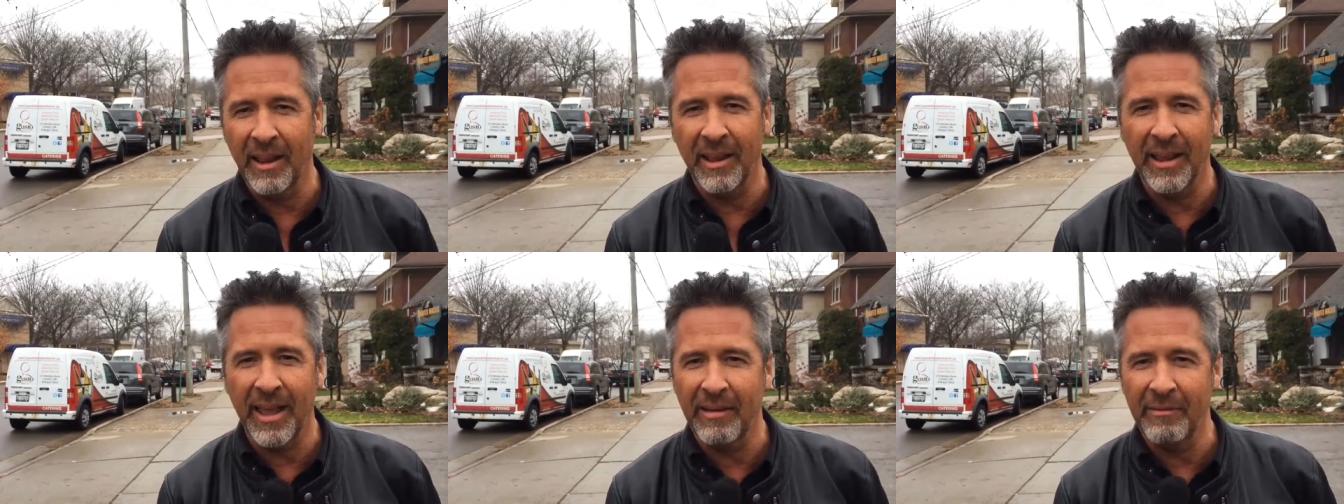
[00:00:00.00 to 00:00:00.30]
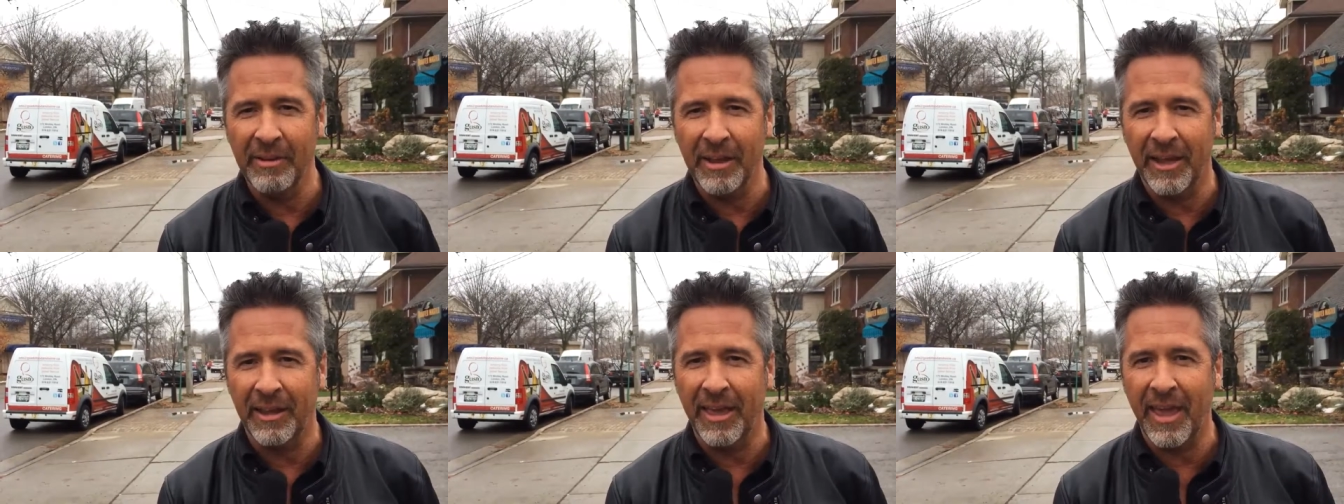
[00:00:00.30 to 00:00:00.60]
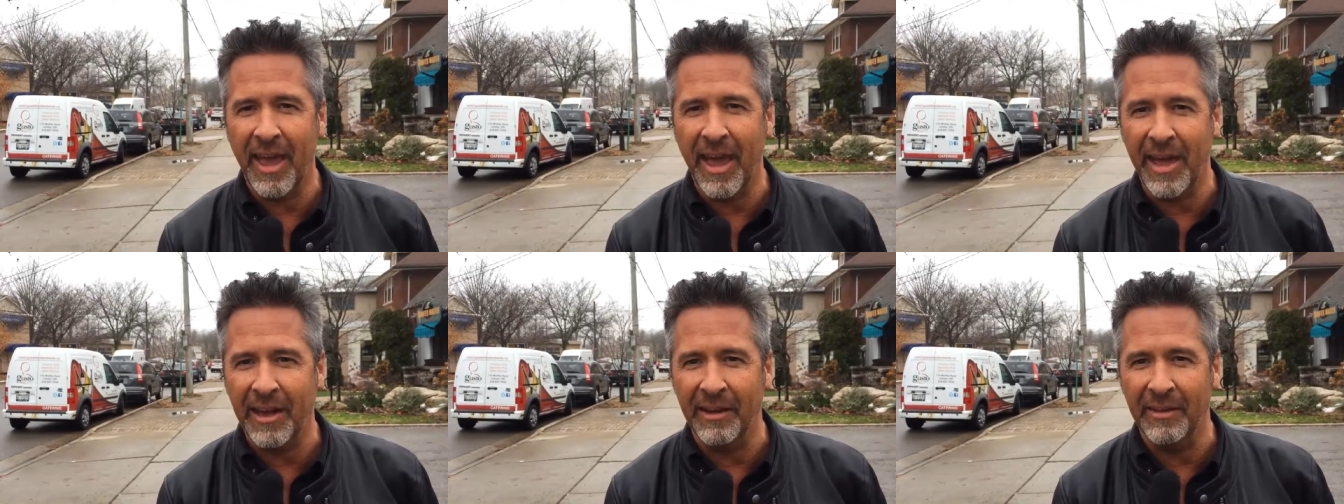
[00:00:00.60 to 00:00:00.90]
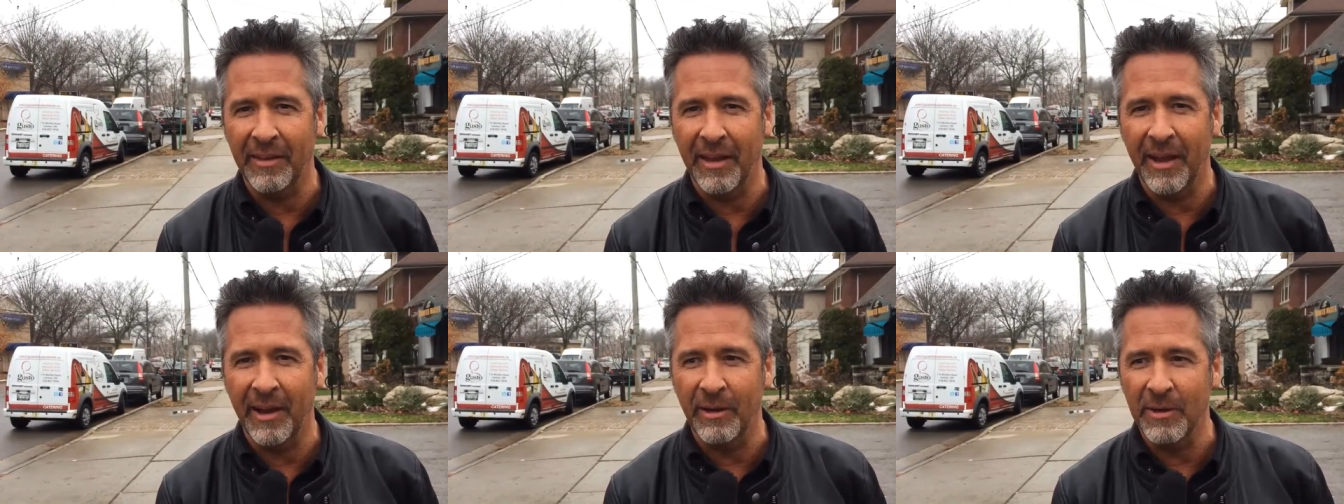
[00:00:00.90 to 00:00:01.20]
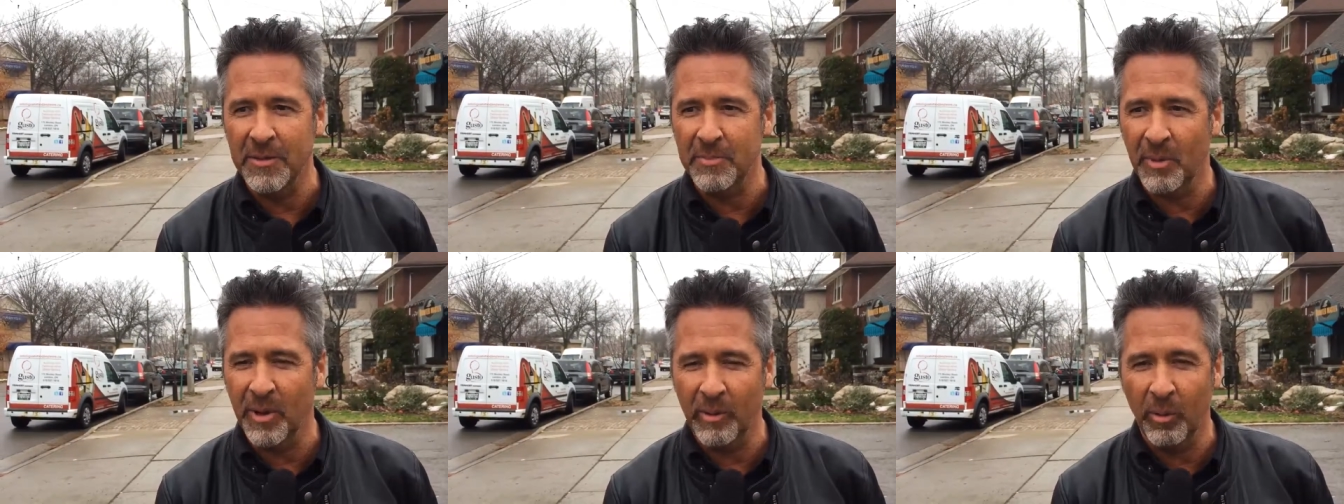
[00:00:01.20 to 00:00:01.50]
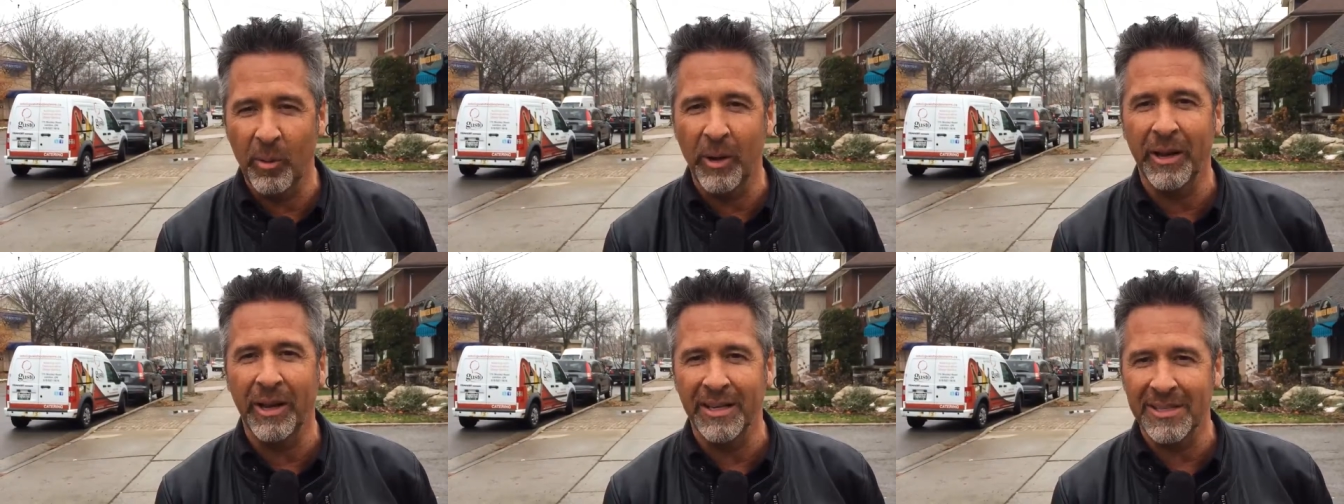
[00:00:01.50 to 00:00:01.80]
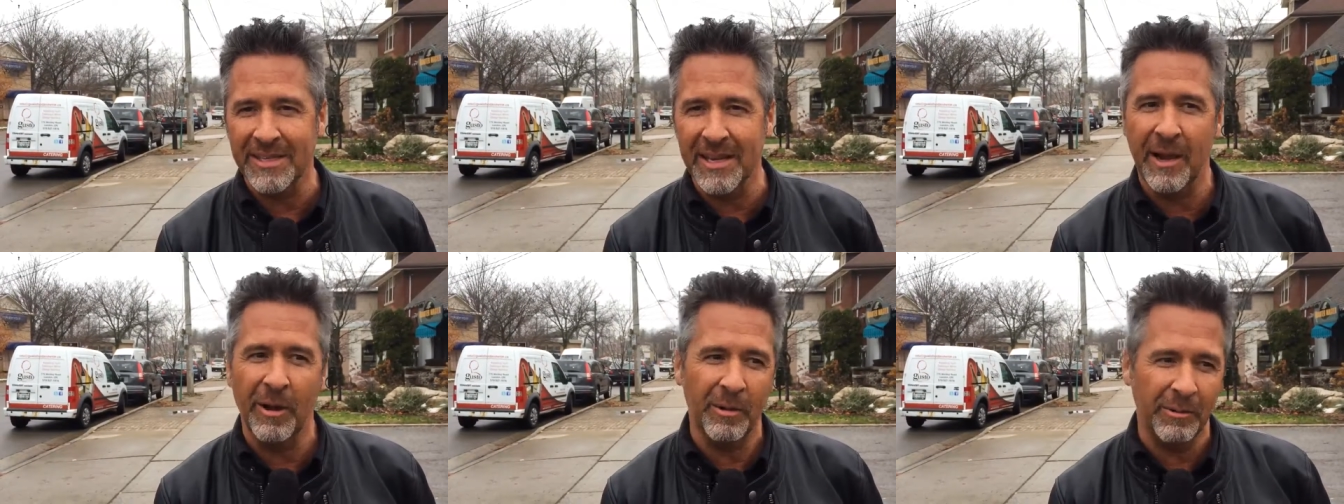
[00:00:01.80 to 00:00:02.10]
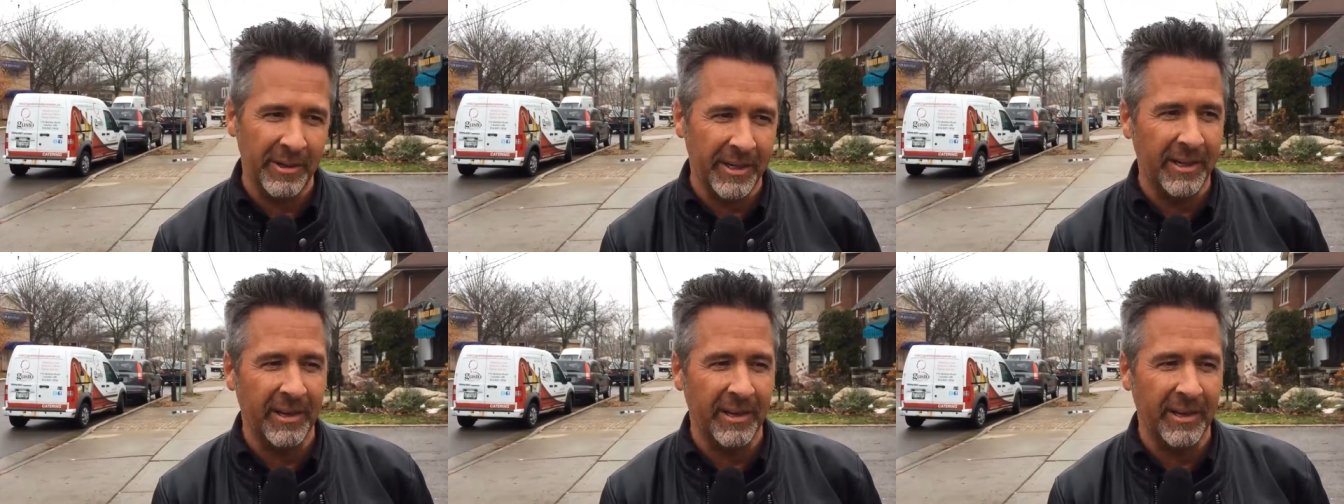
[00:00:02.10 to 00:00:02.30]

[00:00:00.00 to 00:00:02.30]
like having a cat in the house, but when he gets out,